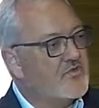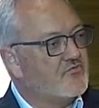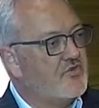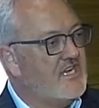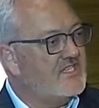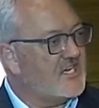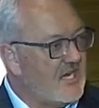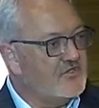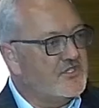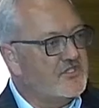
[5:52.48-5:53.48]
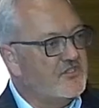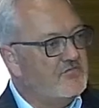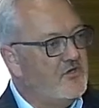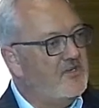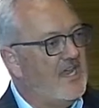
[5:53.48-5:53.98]
was released closer to the
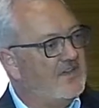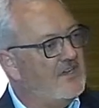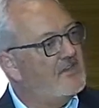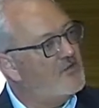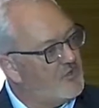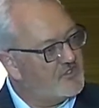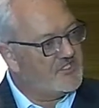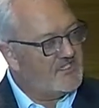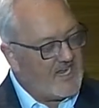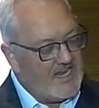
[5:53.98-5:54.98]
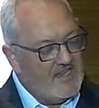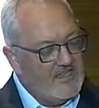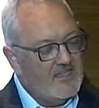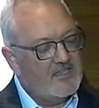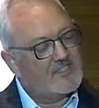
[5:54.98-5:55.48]
moon landing than it was today,
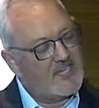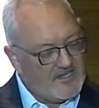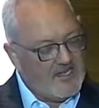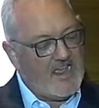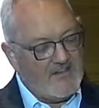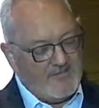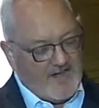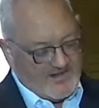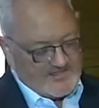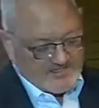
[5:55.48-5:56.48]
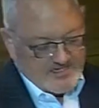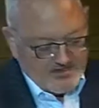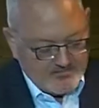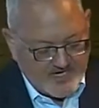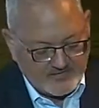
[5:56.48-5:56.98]
suddenly that fact
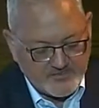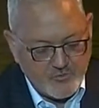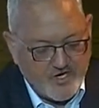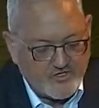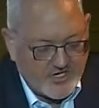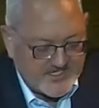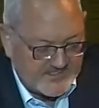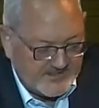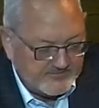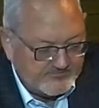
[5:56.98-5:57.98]
becomes more interesting.